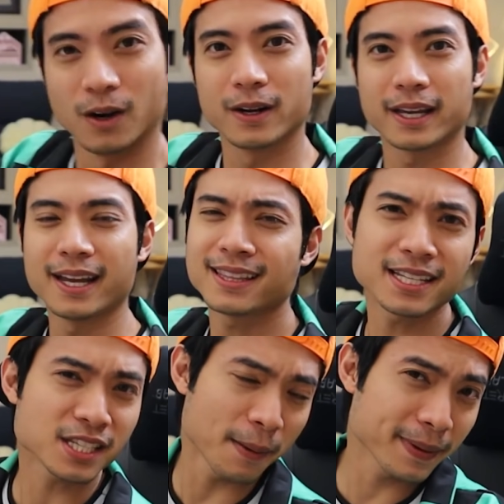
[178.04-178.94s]
Okay, and
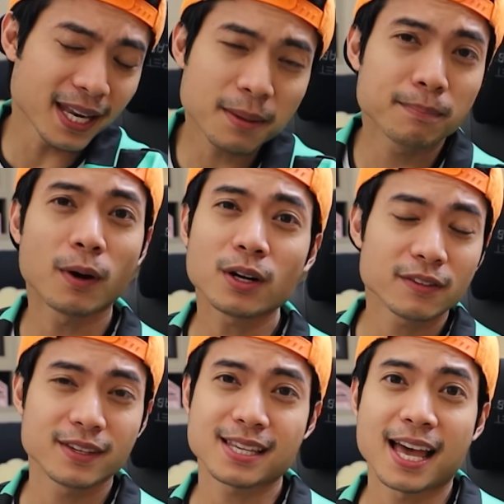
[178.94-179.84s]
this, I'm getting bored
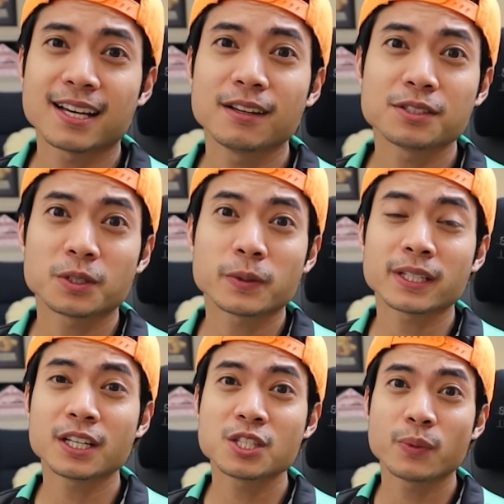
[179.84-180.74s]
of this angle, so we're
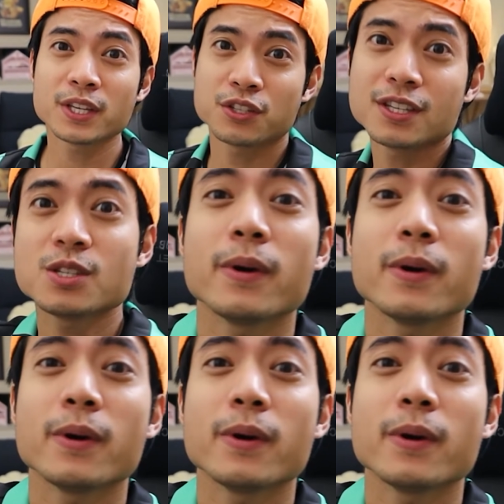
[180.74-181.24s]
gonna switch this